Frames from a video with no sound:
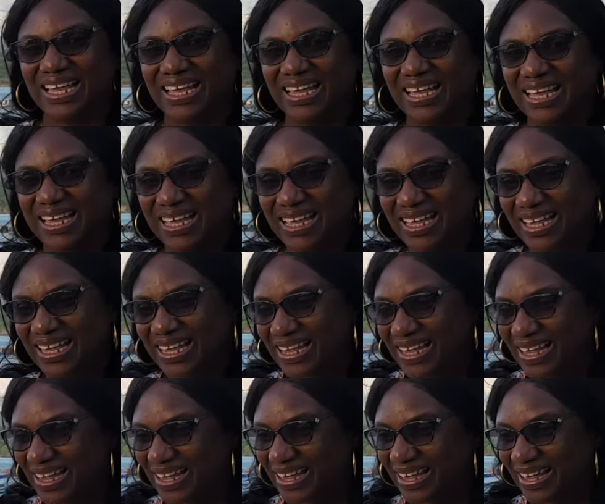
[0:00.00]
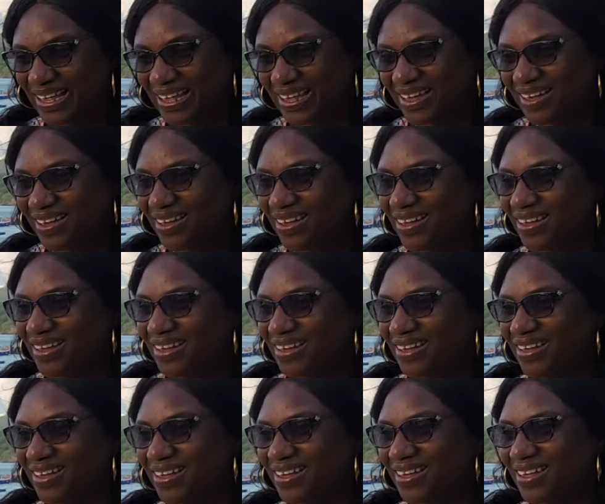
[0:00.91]

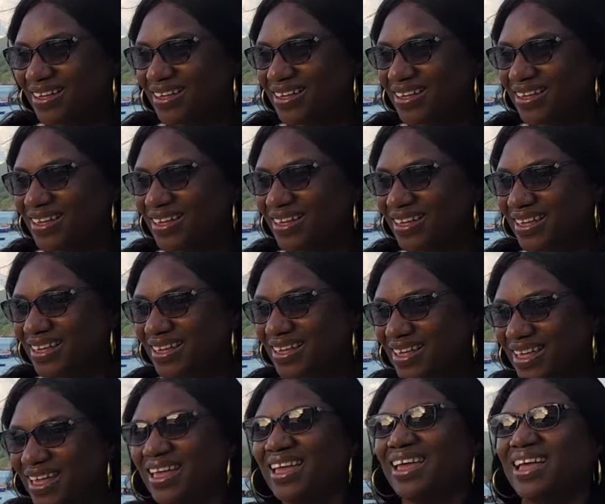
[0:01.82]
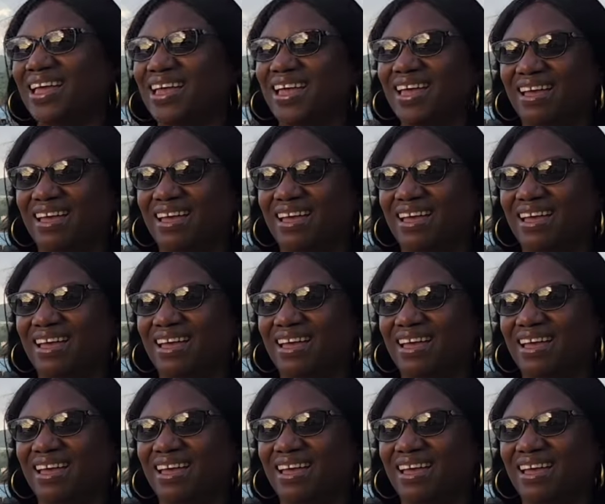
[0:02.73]
No words are spoken by the person on screen.